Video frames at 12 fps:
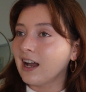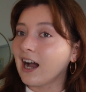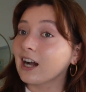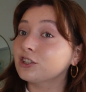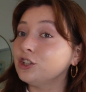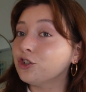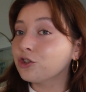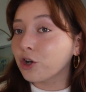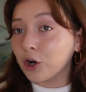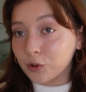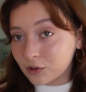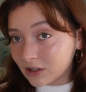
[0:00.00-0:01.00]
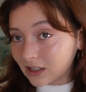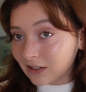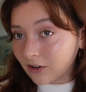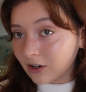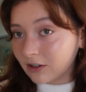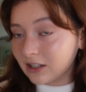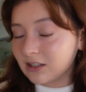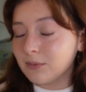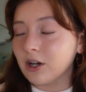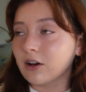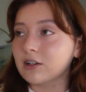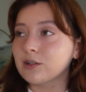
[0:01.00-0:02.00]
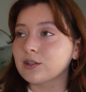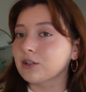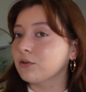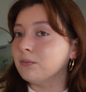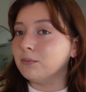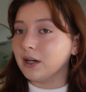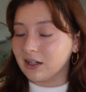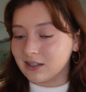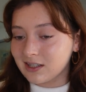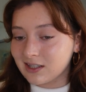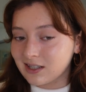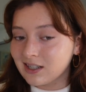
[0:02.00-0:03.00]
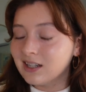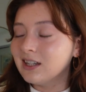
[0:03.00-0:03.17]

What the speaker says: actually chose to leave early. To be honest, I was a little embarrassed